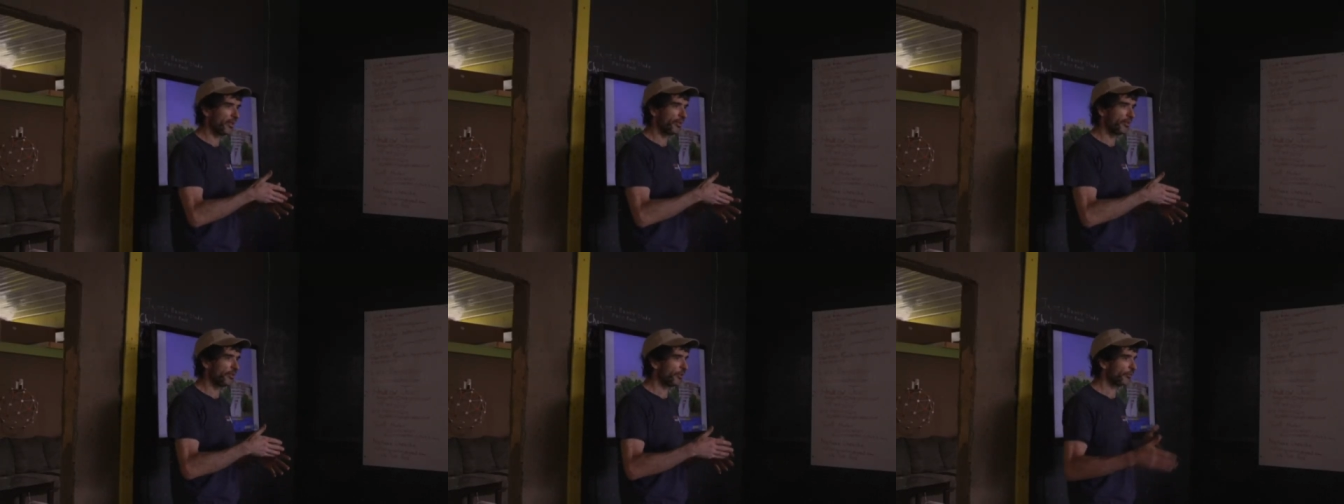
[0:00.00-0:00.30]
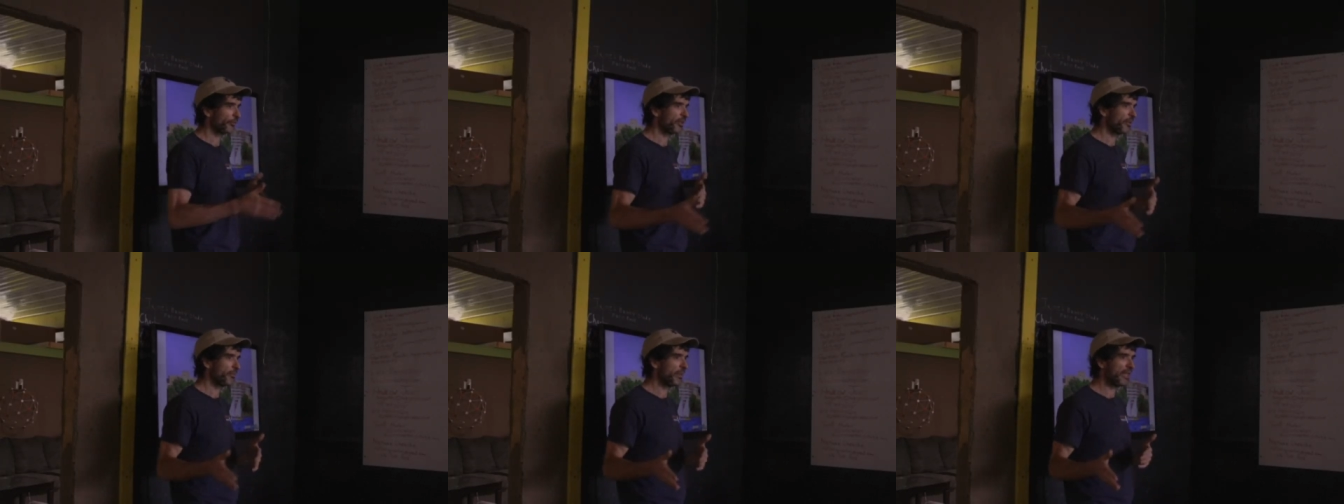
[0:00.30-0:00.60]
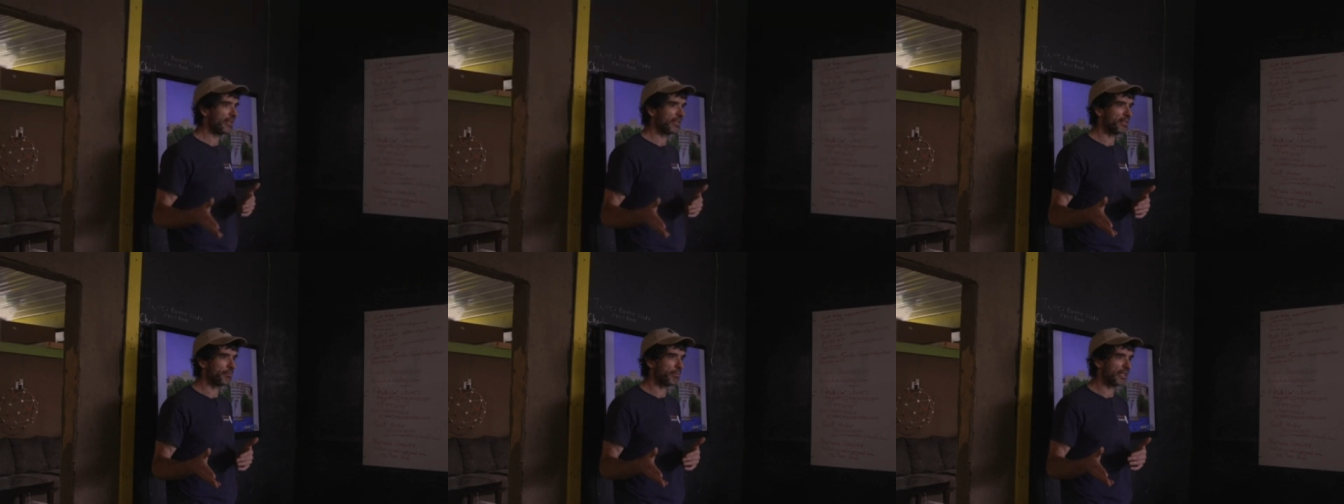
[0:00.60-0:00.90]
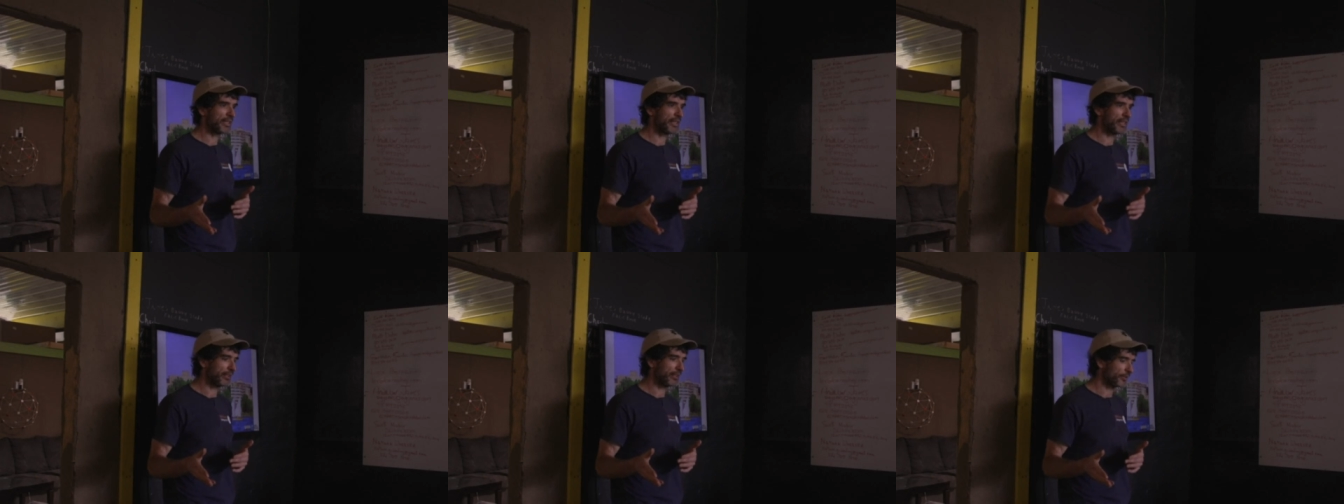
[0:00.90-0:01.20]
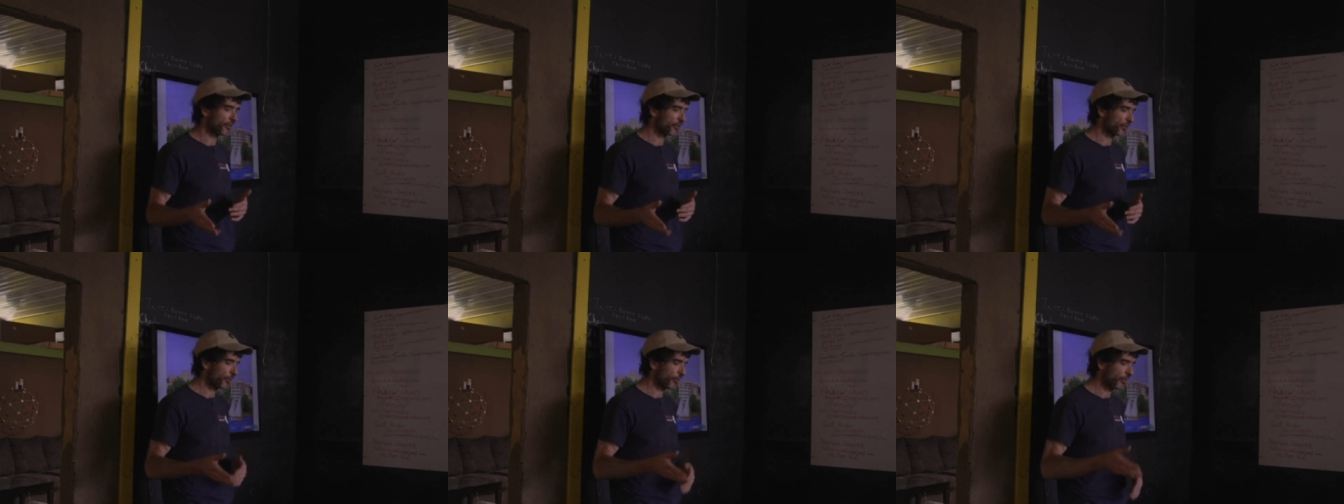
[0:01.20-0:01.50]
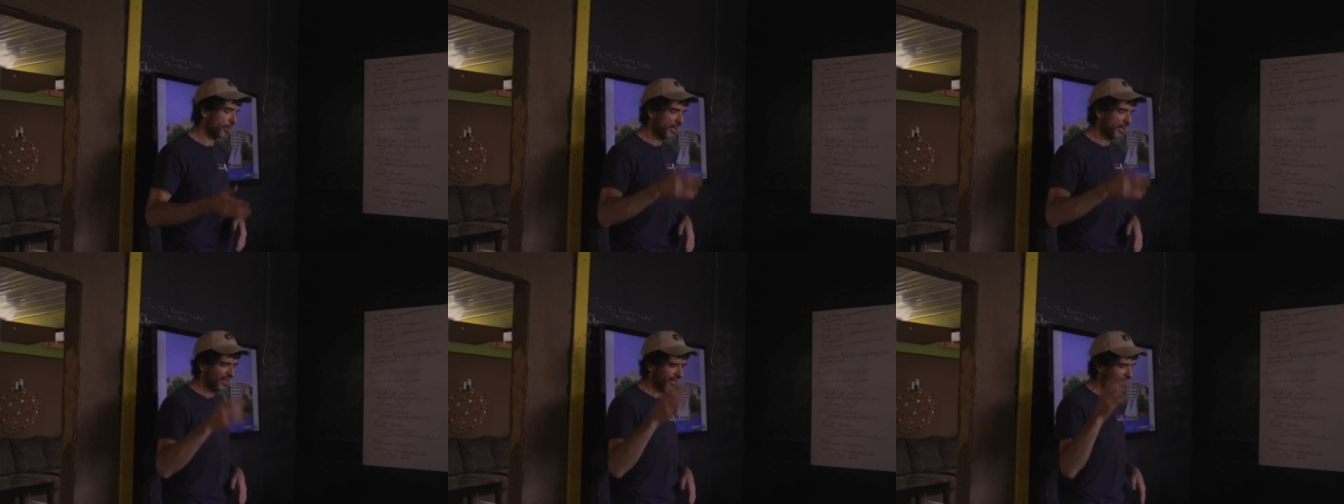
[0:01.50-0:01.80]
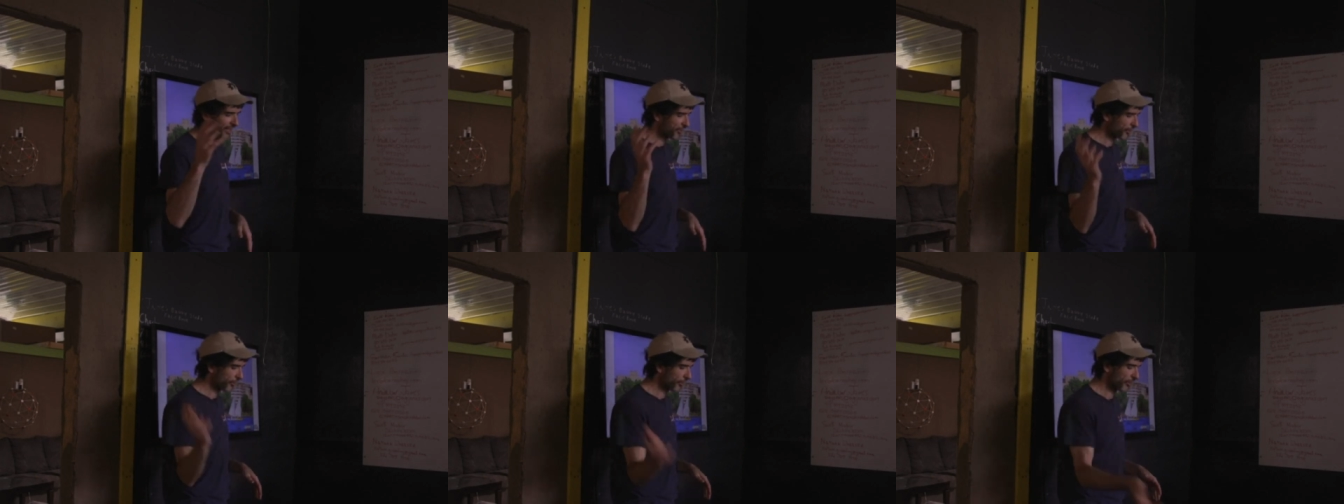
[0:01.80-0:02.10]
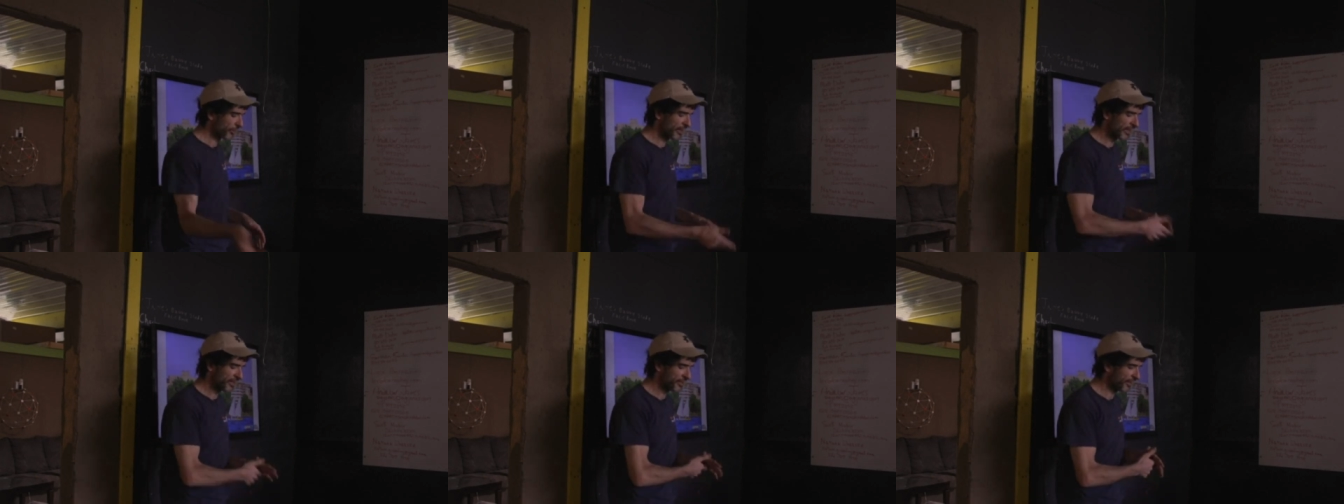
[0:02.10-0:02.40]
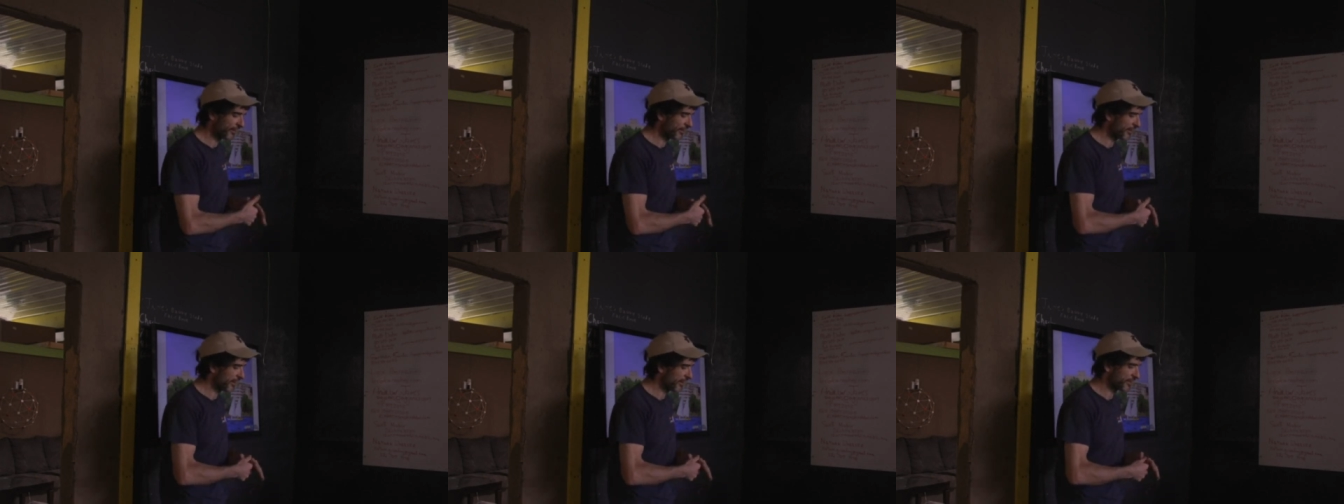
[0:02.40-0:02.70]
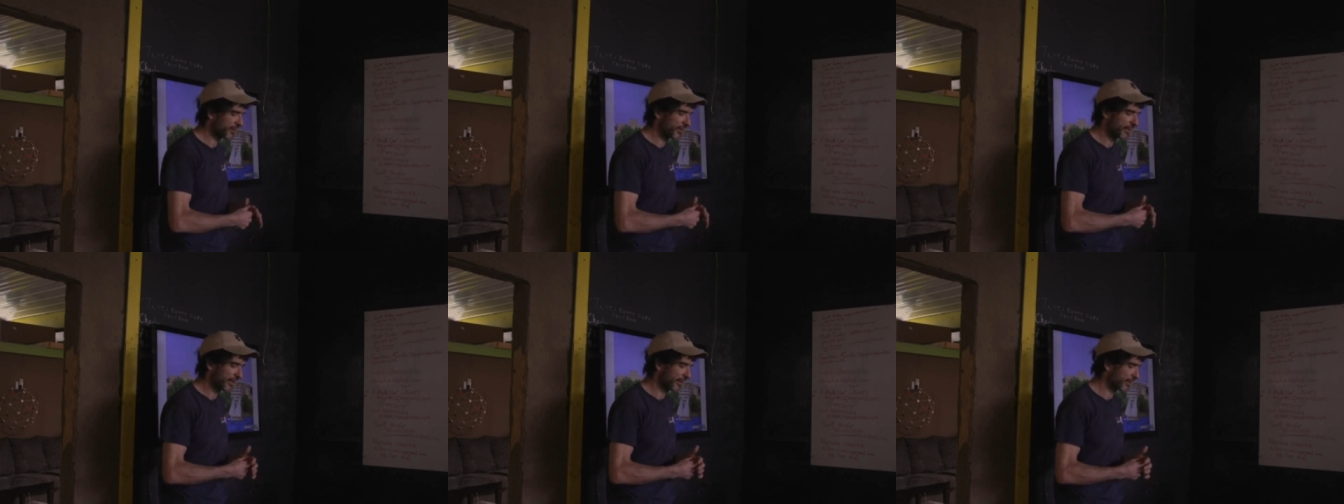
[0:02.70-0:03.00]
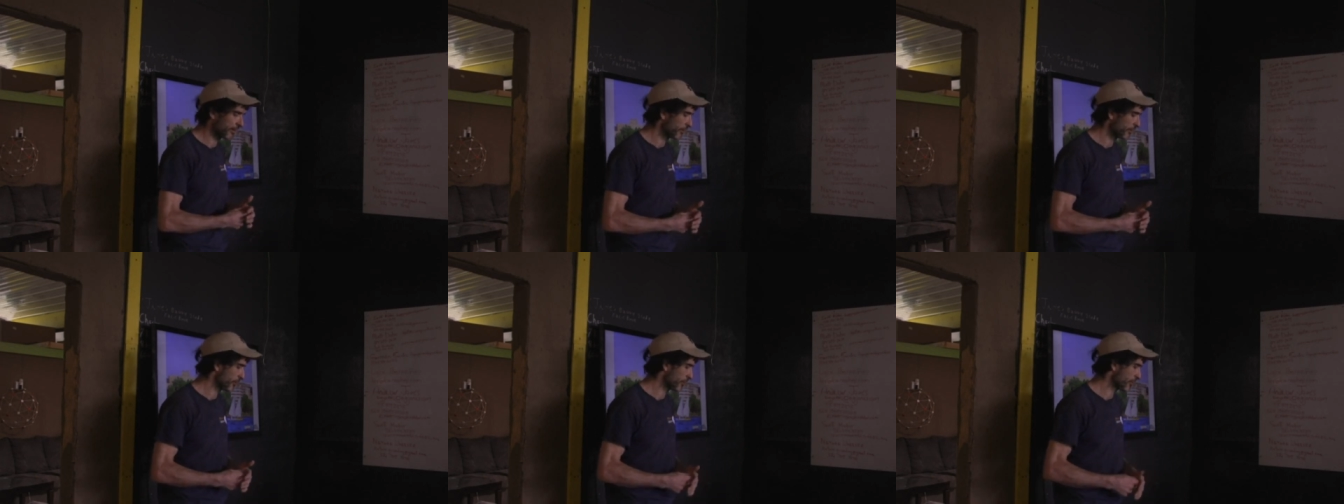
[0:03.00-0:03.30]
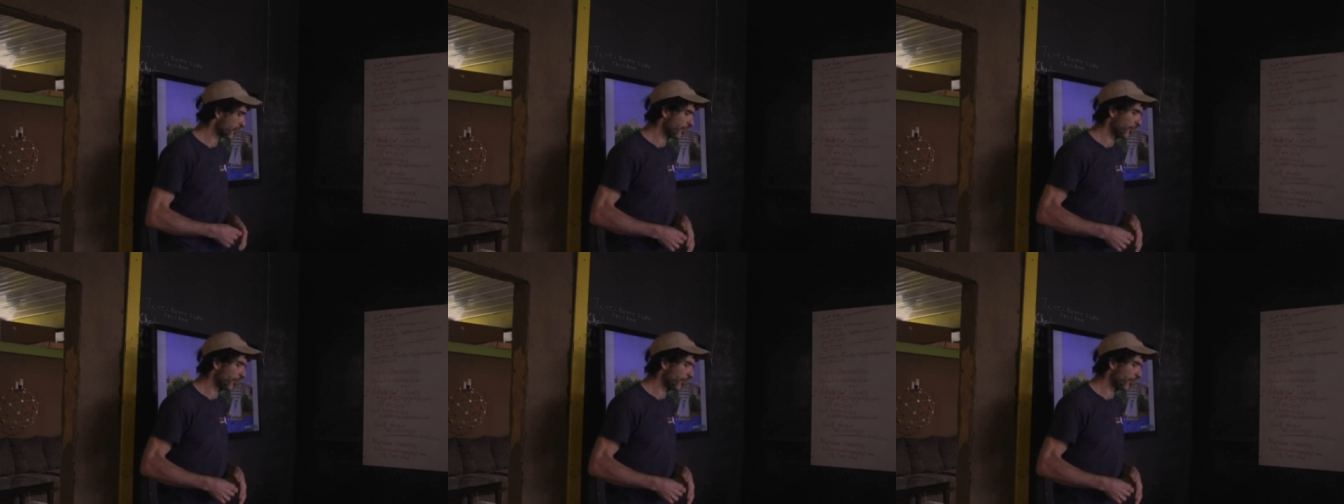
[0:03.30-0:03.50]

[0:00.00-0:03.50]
You don't really meet anybody else. So I started organizing things like what's